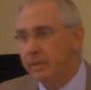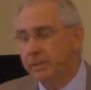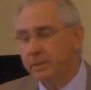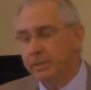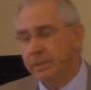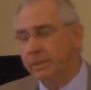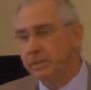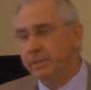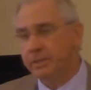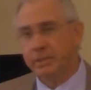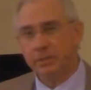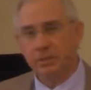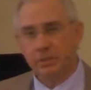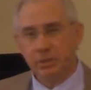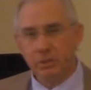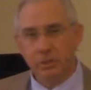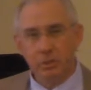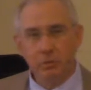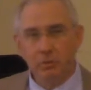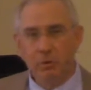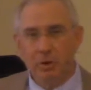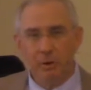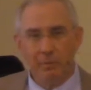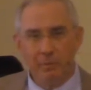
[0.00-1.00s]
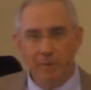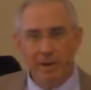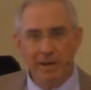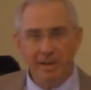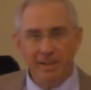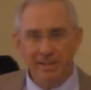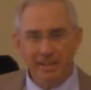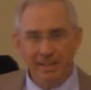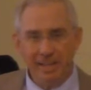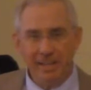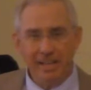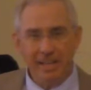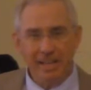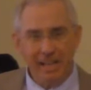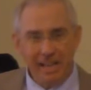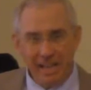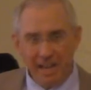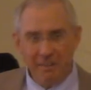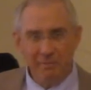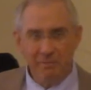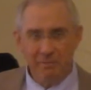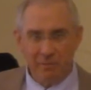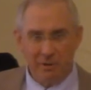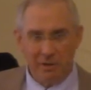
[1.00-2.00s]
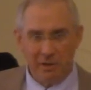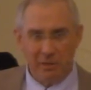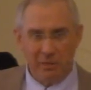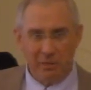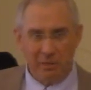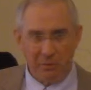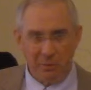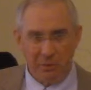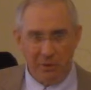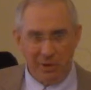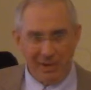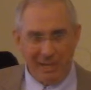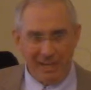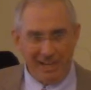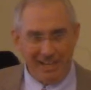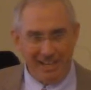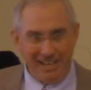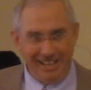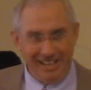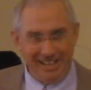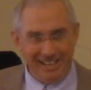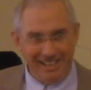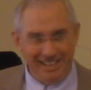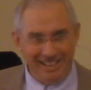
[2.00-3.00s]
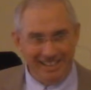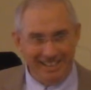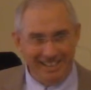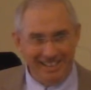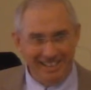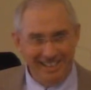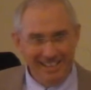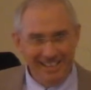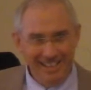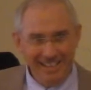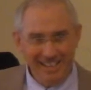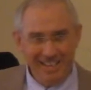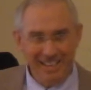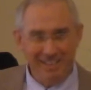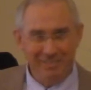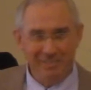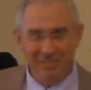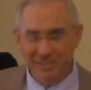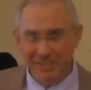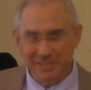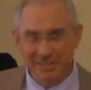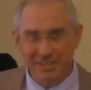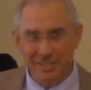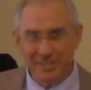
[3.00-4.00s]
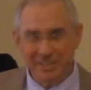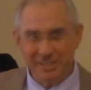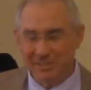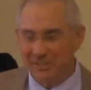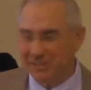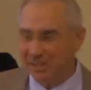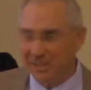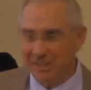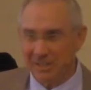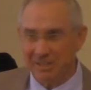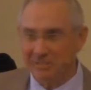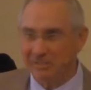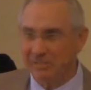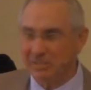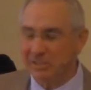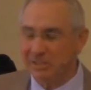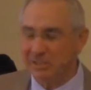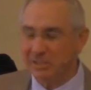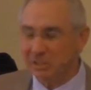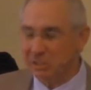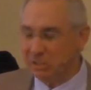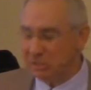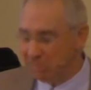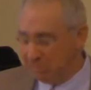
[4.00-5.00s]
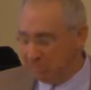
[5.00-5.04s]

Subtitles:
Jesus knew already that he had full authority. He was the God of this